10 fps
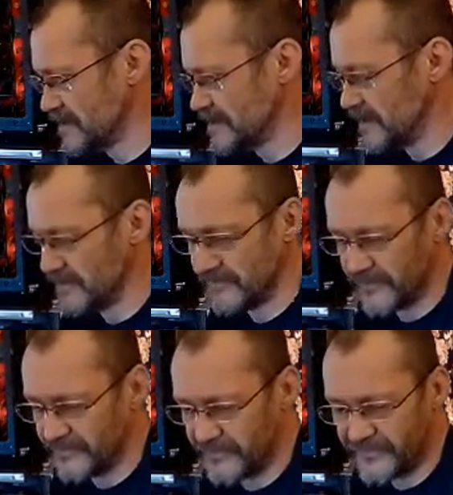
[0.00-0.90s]
you know,
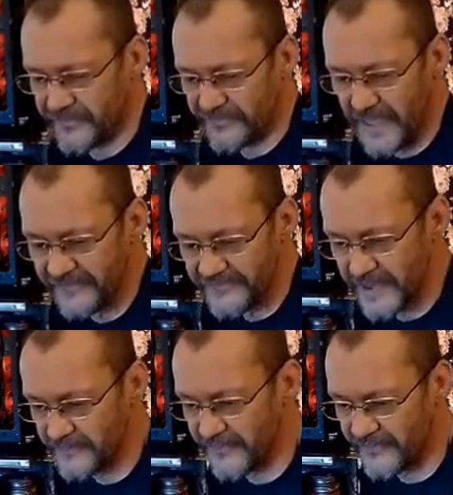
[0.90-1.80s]
they
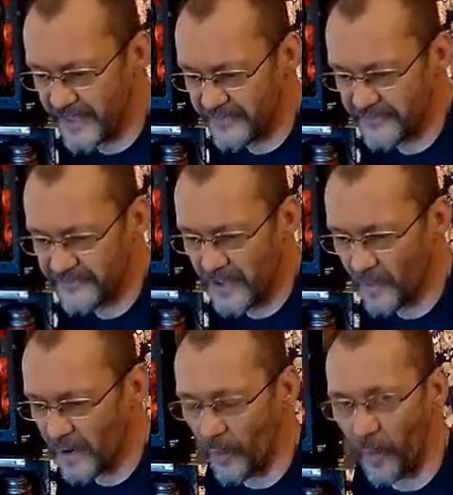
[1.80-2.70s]
seem to think that they
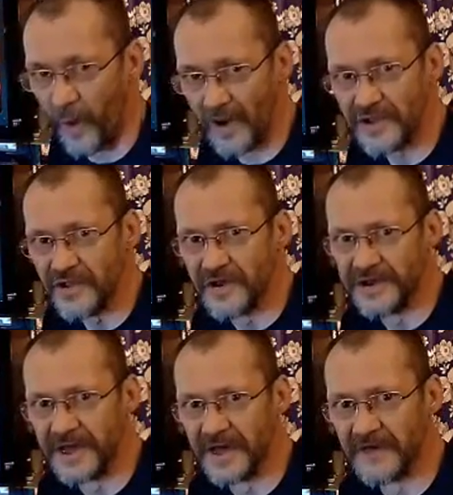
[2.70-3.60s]
want to work you to
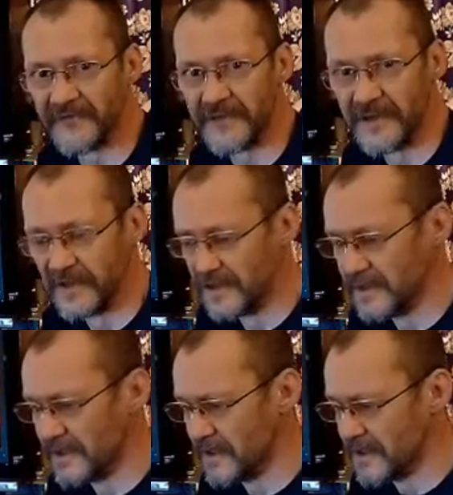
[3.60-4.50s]
death.
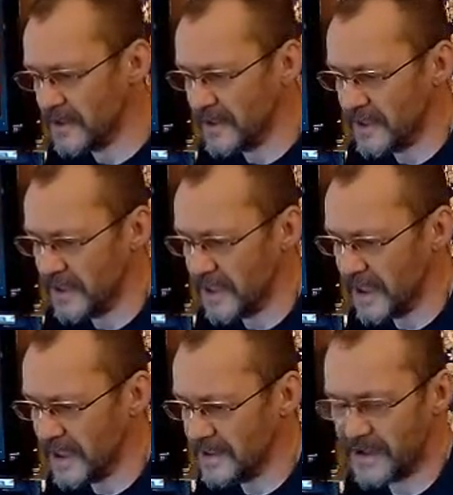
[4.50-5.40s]

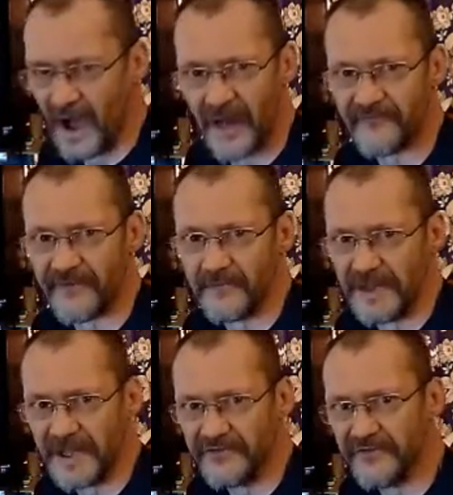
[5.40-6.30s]
And God
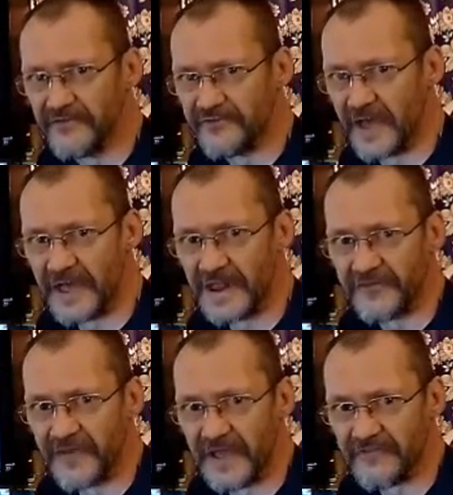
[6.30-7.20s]
forbid you say
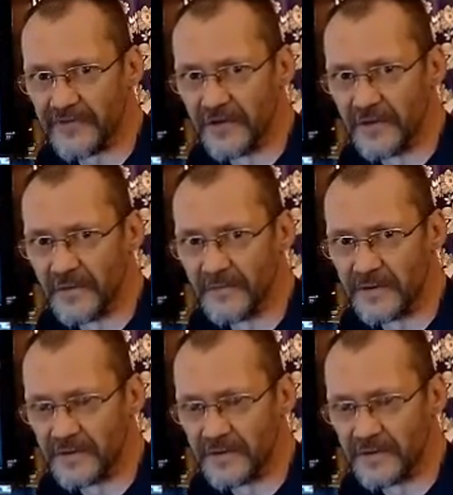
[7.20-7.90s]
anything to them.